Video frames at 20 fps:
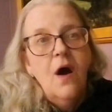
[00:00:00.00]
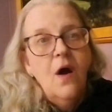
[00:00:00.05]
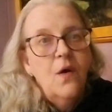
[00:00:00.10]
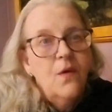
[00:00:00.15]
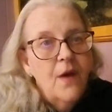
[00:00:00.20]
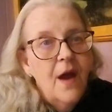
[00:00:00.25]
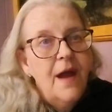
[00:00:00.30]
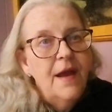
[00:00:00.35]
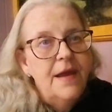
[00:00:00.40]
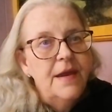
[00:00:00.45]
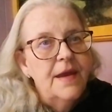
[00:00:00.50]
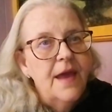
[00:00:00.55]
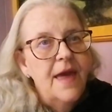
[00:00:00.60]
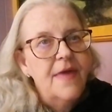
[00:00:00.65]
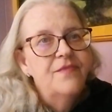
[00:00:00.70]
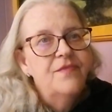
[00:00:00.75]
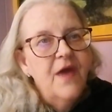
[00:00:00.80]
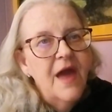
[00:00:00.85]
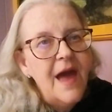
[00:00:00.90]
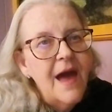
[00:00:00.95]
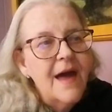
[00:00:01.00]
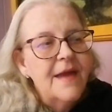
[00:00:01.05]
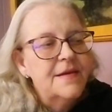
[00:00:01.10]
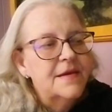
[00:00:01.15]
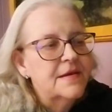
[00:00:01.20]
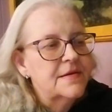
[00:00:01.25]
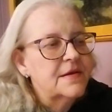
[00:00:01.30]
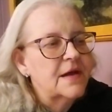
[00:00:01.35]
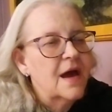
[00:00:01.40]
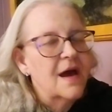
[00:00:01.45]
All right, and that,
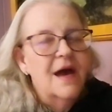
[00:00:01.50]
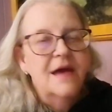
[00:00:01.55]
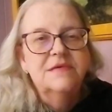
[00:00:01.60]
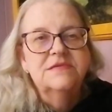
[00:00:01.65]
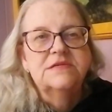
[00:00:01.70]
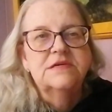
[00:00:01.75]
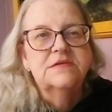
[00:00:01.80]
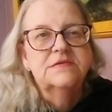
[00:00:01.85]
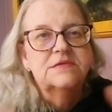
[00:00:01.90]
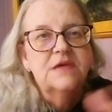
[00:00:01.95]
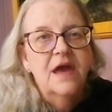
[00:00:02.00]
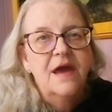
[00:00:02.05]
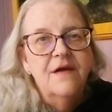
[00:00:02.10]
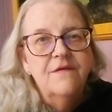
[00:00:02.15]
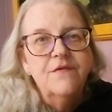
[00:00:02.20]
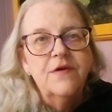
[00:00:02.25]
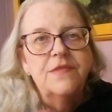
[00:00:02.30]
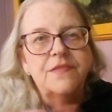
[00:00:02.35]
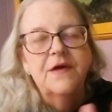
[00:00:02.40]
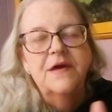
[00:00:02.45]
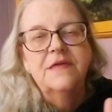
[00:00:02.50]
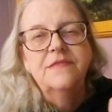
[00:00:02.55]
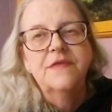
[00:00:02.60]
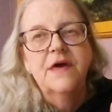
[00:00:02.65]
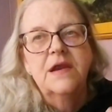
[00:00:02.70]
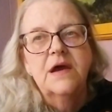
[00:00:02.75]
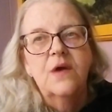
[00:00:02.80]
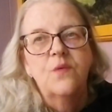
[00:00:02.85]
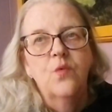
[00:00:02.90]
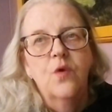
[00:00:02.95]
guys, is everything
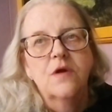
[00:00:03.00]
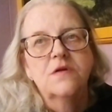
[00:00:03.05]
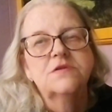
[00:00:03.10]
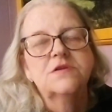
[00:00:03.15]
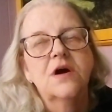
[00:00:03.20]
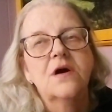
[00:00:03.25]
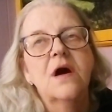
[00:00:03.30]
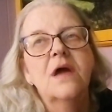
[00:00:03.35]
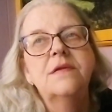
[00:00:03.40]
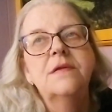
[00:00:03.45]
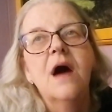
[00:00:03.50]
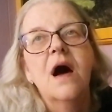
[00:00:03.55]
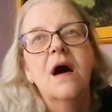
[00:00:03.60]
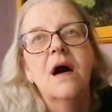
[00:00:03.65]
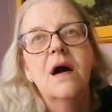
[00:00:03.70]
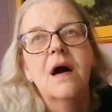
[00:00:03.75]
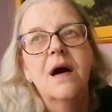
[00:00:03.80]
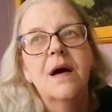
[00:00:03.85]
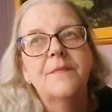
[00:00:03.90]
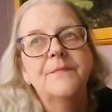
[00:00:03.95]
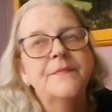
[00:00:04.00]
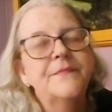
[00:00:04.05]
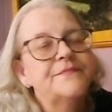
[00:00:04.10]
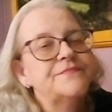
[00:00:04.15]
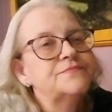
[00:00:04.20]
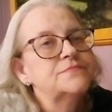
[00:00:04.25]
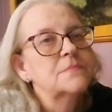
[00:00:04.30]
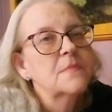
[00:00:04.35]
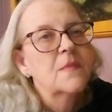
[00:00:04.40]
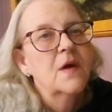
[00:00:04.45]
that I worked on.
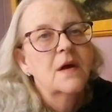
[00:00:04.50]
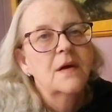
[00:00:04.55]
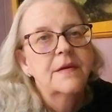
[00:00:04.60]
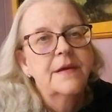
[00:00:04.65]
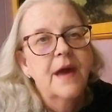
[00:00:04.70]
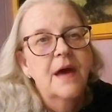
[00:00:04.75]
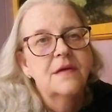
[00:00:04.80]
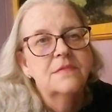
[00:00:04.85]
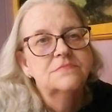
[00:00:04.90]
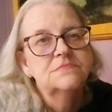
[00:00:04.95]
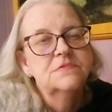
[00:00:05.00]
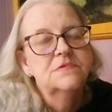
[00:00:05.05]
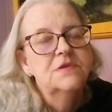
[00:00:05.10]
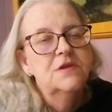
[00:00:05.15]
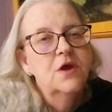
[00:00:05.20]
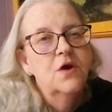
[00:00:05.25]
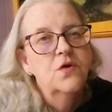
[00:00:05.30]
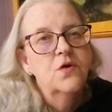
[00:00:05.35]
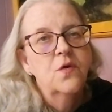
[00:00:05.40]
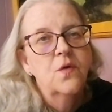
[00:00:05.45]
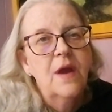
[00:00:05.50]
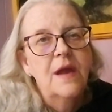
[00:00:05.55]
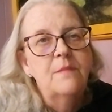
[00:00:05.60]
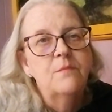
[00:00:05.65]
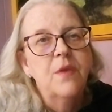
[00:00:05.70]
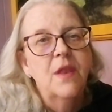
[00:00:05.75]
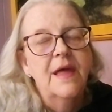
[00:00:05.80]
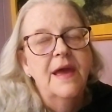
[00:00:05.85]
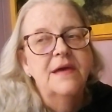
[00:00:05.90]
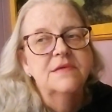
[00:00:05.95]
I got no
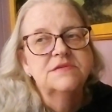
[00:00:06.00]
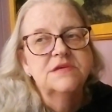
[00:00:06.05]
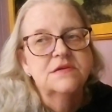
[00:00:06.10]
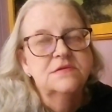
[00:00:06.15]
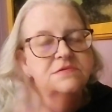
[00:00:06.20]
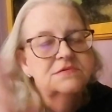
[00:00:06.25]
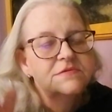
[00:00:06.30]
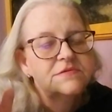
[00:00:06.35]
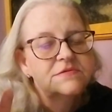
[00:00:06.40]
grand plans, and